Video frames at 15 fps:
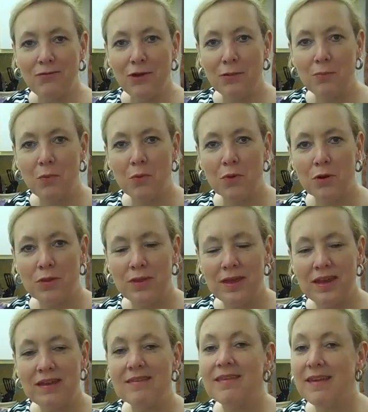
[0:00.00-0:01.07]
a few more of
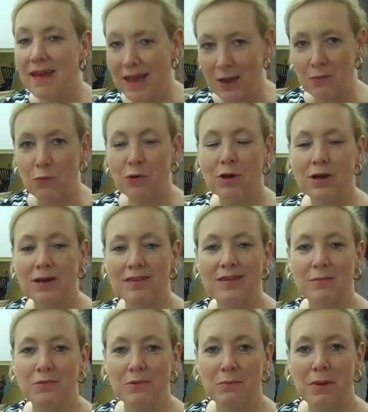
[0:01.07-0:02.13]
these, and we'll cook us
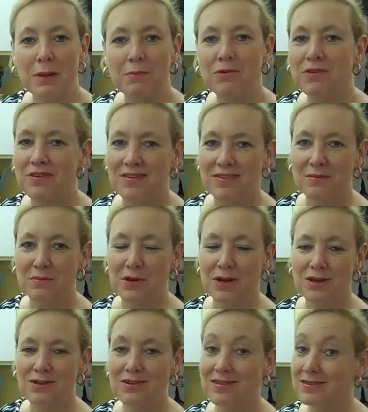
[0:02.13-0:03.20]
up some peppers and some
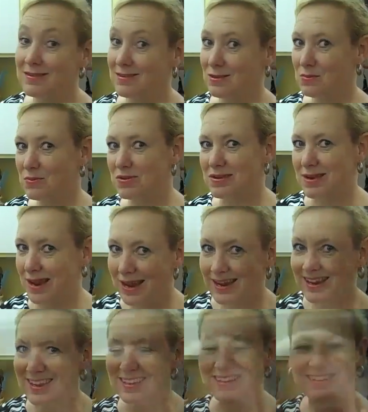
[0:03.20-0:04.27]
onions and some steak.